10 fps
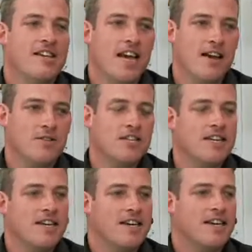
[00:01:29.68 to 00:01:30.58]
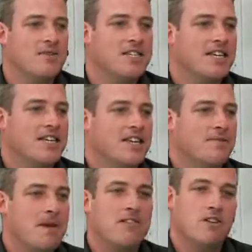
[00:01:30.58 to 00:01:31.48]
Yeah, it was a
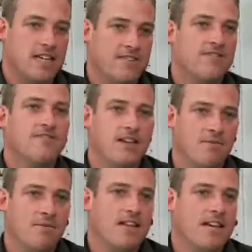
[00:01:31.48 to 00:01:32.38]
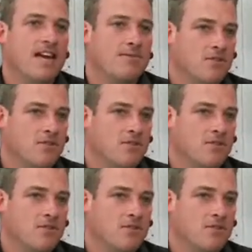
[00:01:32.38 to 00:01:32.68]
big relief when that came